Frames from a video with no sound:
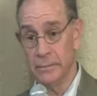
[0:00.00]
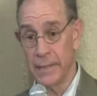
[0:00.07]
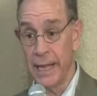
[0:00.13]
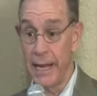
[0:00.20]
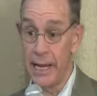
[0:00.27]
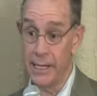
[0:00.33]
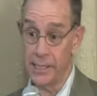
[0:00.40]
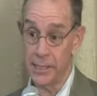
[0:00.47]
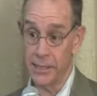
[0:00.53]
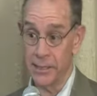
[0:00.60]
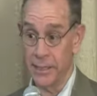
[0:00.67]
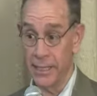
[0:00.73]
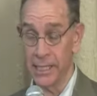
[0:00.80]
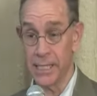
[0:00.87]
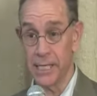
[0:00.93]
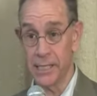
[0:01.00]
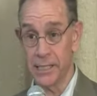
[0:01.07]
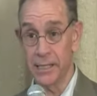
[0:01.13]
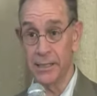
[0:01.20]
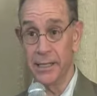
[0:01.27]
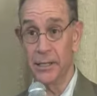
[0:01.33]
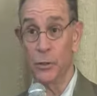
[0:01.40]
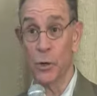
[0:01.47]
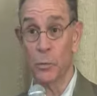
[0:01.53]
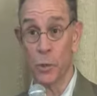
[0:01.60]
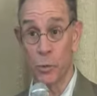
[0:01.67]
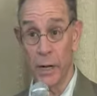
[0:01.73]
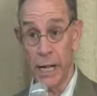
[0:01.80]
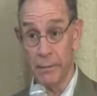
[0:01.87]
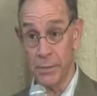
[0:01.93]
insisted that Norma
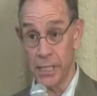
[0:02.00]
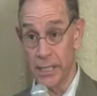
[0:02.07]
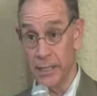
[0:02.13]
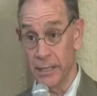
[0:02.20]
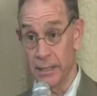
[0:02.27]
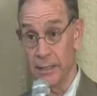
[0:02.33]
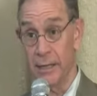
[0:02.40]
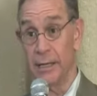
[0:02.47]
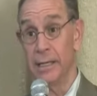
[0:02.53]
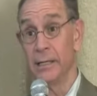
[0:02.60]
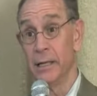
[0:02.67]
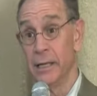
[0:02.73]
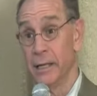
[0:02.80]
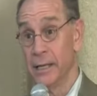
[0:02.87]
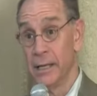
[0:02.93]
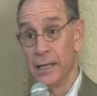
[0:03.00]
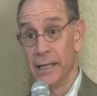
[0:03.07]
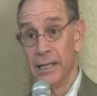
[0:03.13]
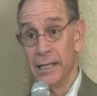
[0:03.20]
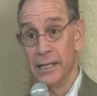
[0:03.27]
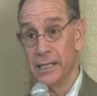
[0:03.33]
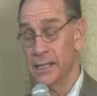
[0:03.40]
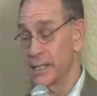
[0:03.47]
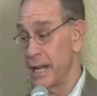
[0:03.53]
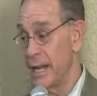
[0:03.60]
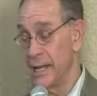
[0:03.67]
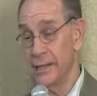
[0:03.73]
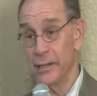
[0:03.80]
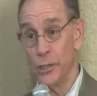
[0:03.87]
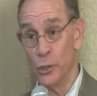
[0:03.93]
Ramsey and I
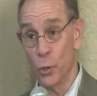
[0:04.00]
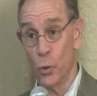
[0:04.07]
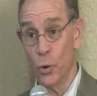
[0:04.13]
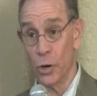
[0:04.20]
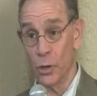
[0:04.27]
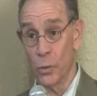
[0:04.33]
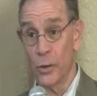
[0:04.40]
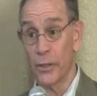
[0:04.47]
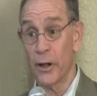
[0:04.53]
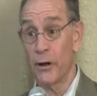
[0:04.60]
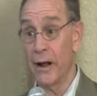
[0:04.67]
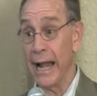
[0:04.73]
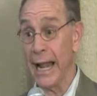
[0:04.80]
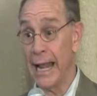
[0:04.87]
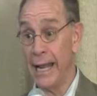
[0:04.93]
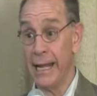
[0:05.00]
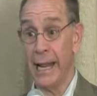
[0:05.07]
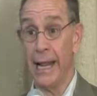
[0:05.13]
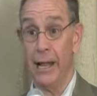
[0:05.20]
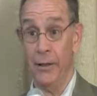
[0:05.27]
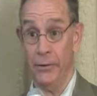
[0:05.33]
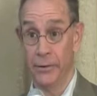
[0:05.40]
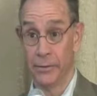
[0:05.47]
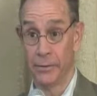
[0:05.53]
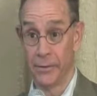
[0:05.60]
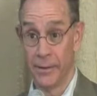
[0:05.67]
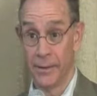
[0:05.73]
stay at the door with our hat out,